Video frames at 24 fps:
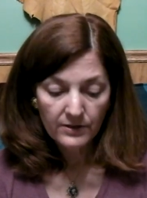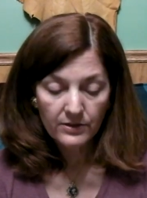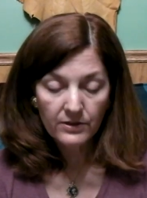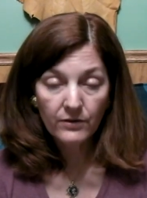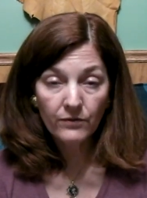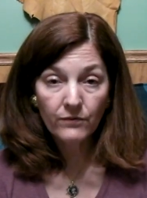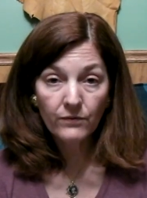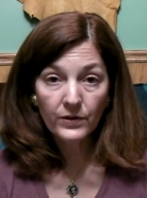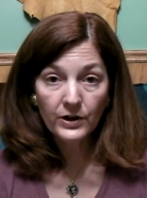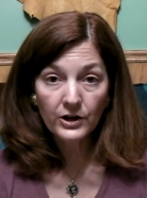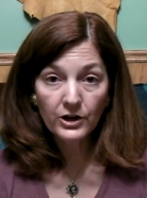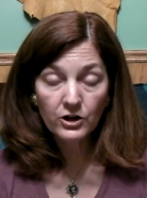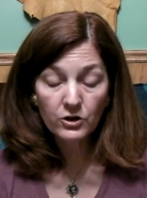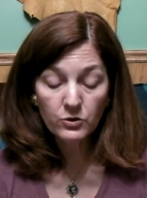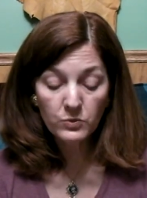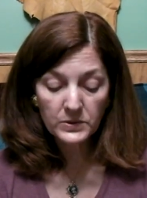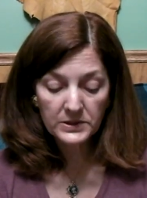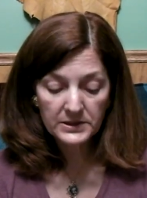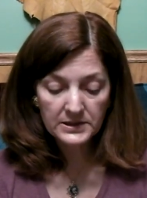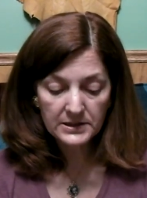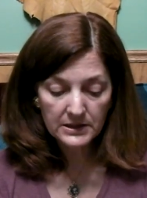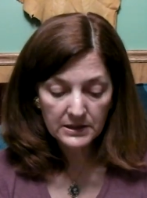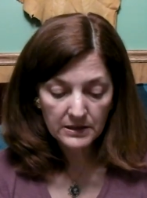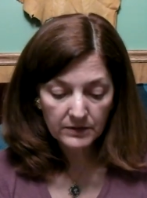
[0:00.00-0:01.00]
The finger
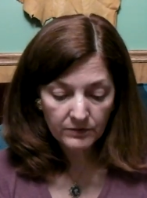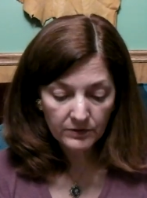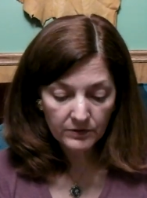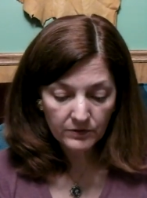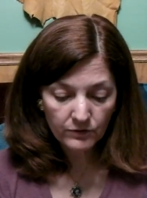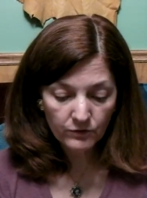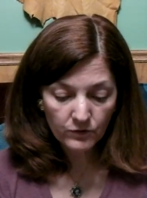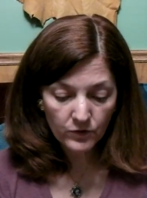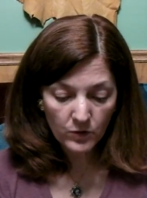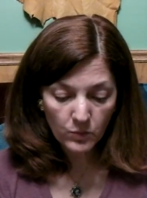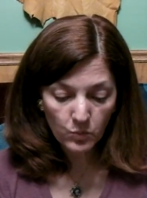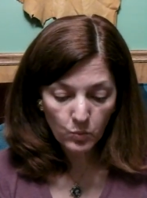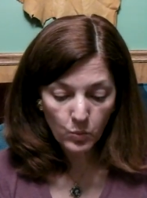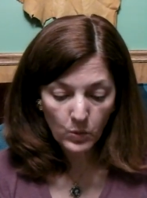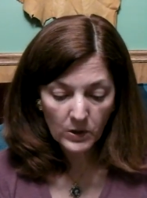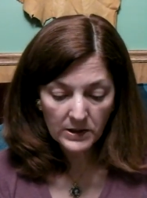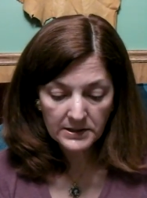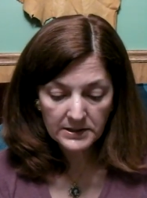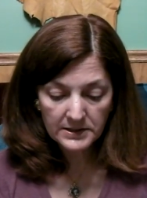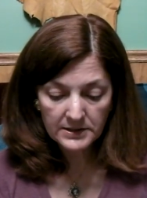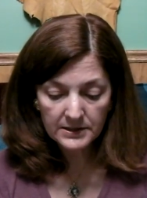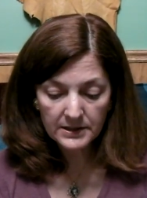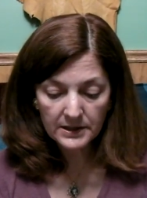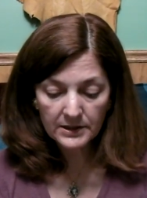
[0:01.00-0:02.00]
was given from
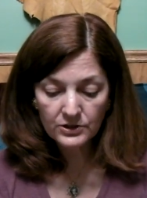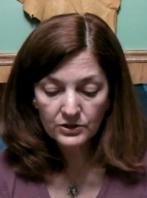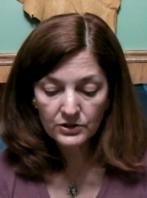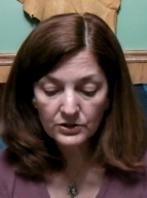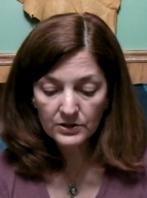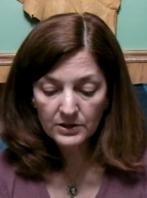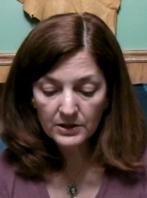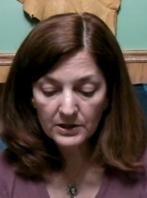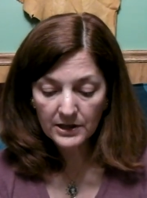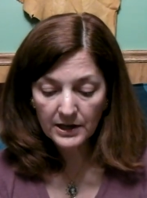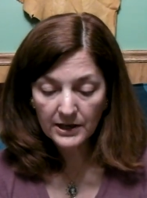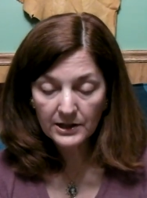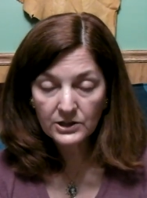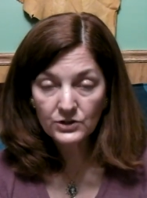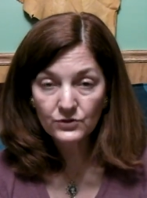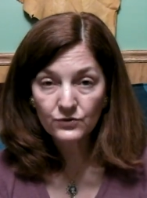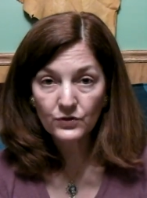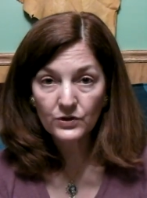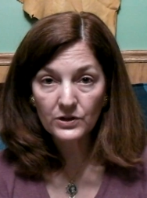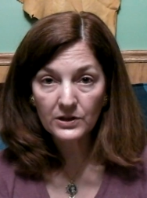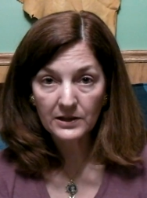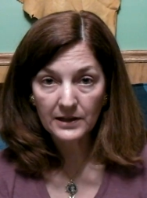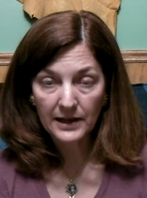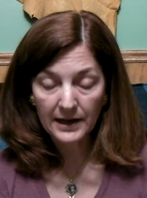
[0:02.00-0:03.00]
one son to the next
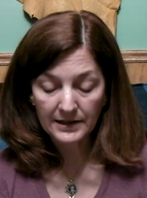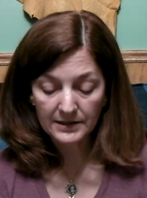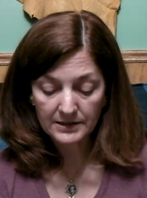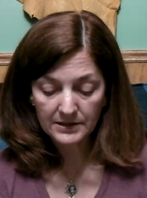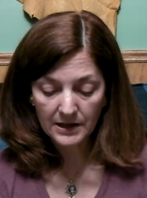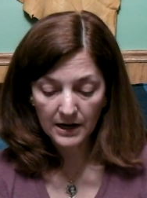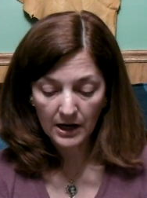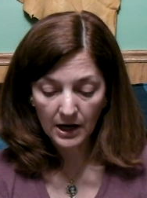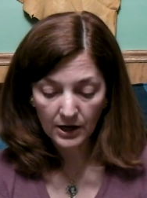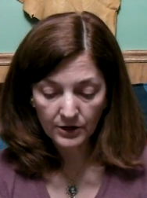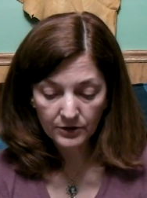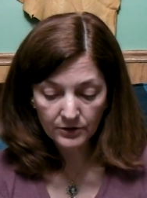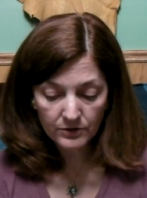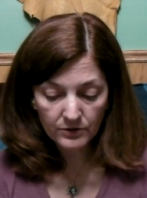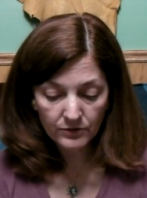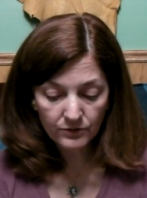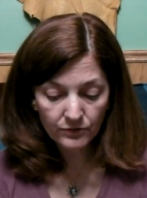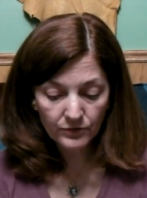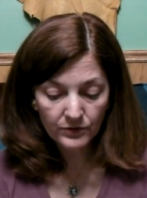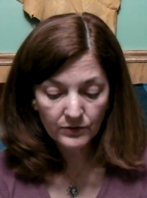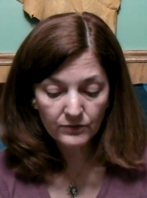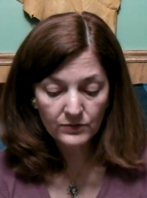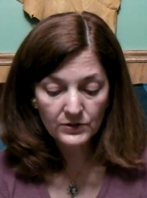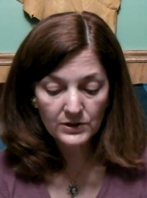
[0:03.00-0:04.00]
for the last
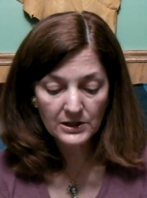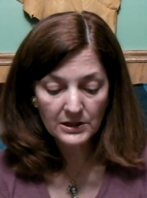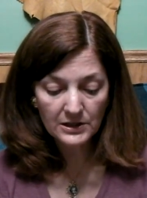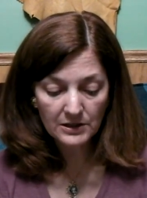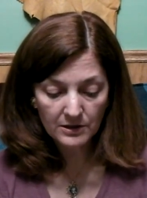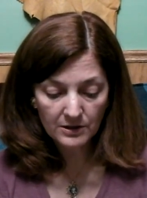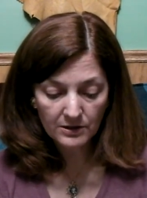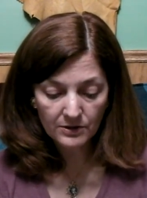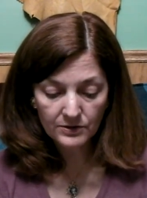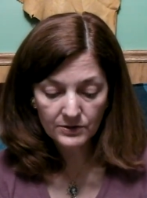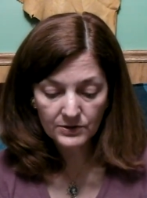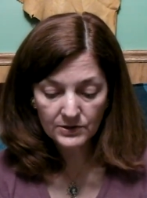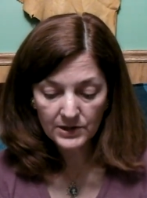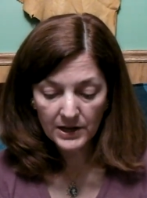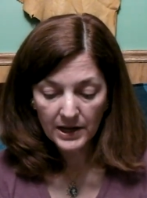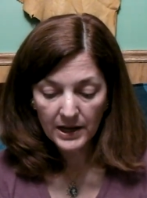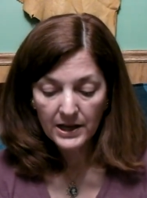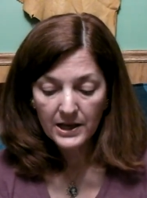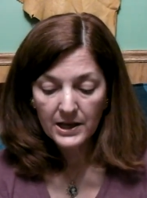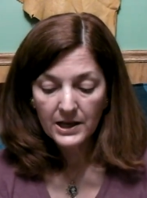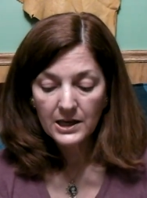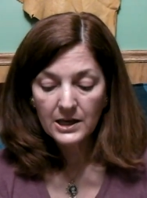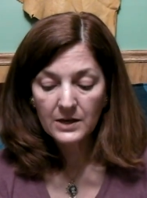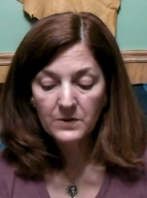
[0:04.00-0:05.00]
150 years.
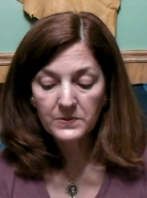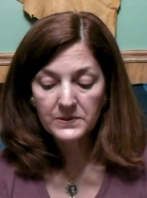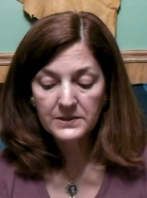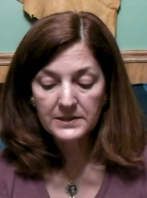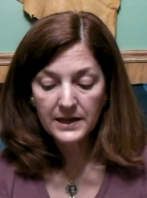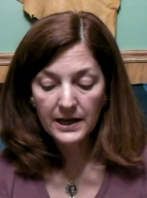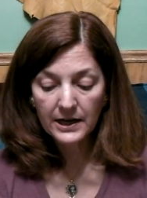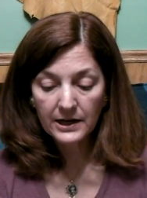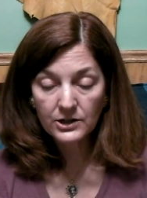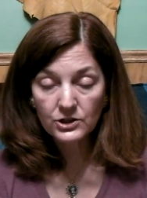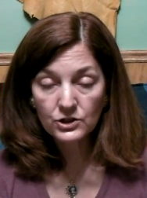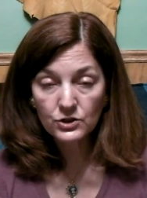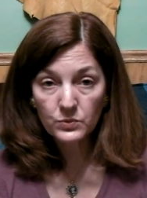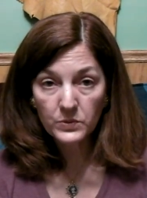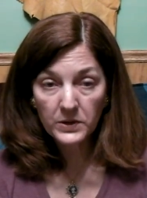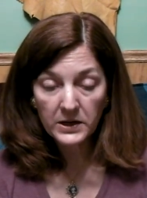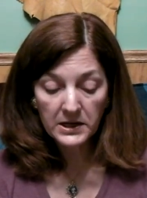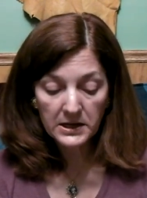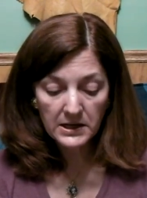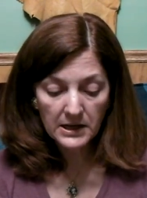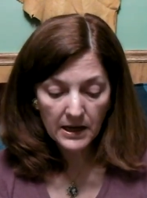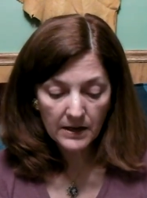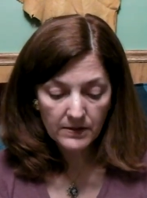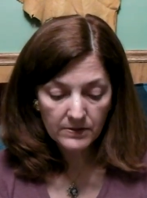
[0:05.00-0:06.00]
It was
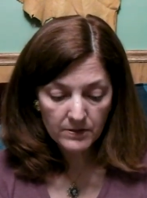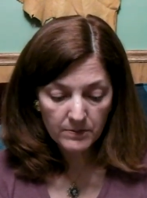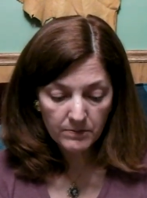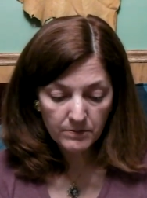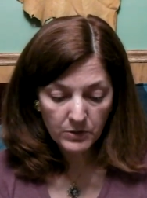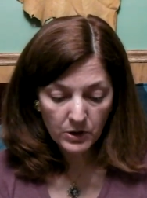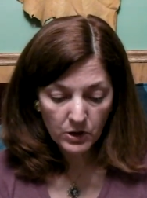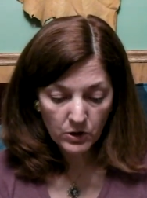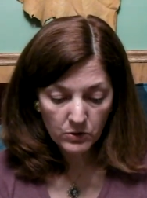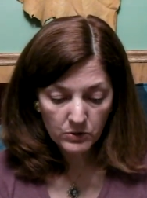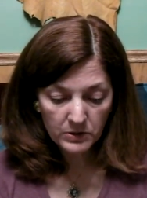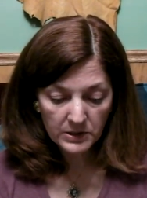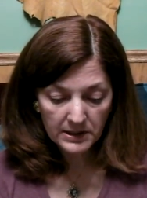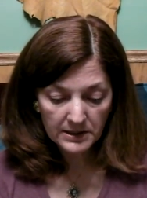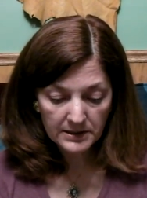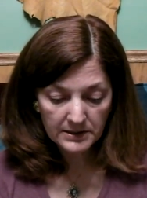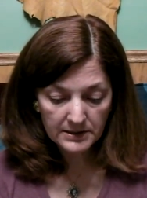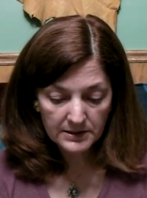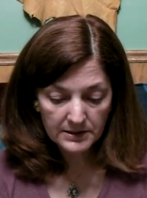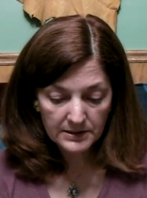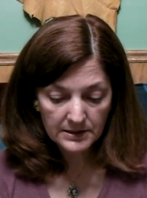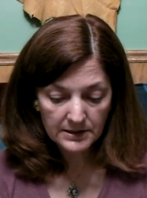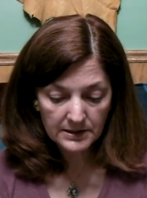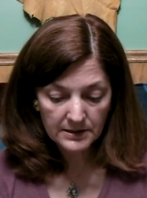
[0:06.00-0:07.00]
x-rayed and the bone
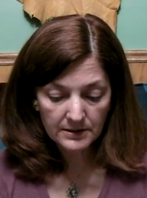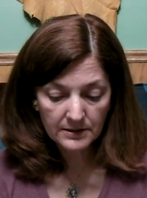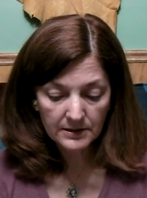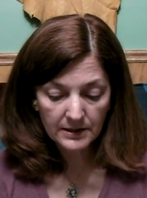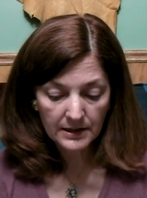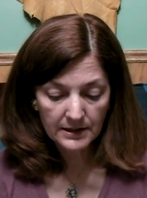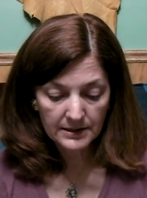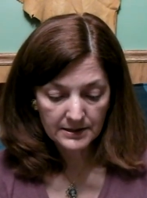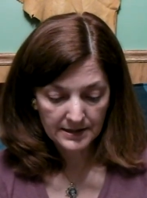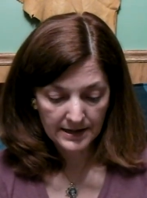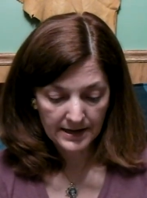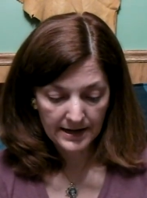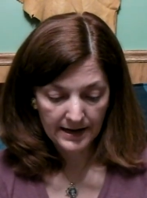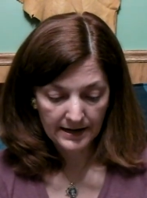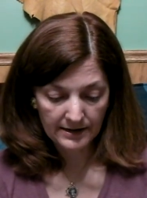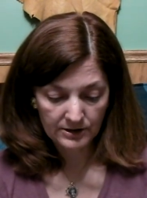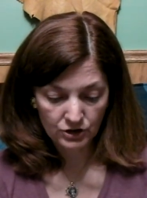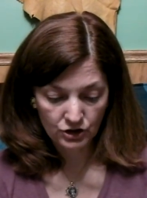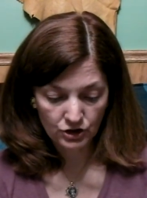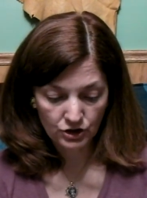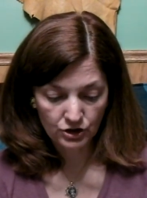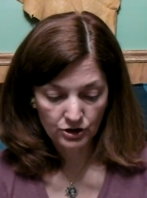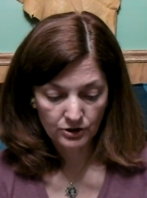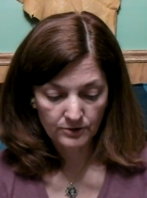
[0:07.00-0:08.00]
is still
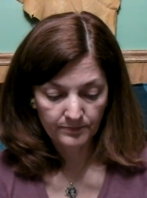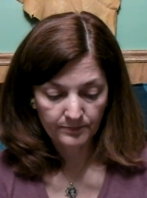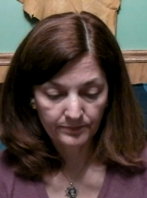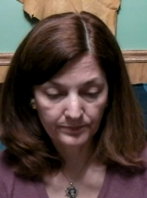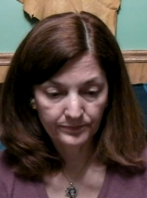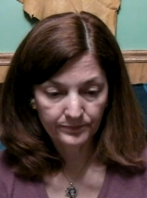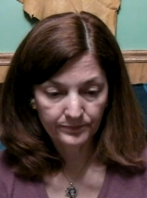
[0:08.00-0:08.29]
attached.